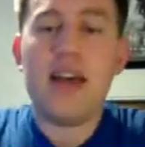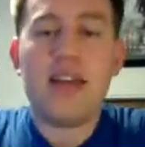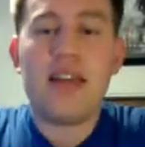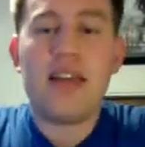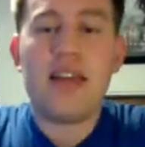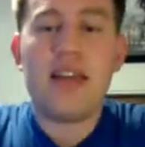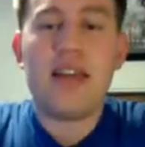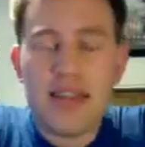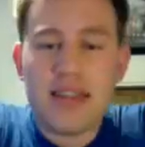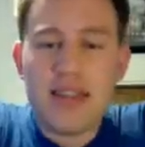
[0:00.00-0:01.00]

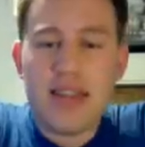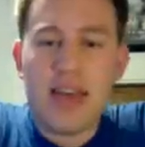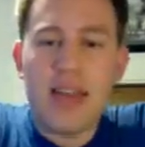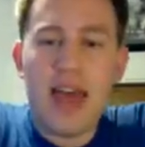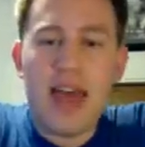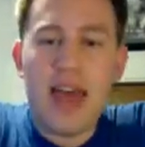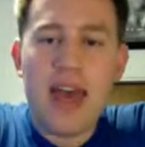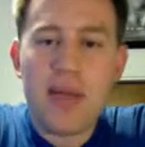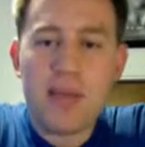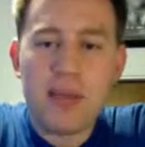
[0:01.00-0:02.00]
states that
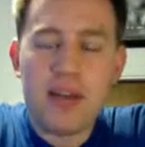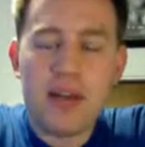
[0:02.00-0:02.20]
hemp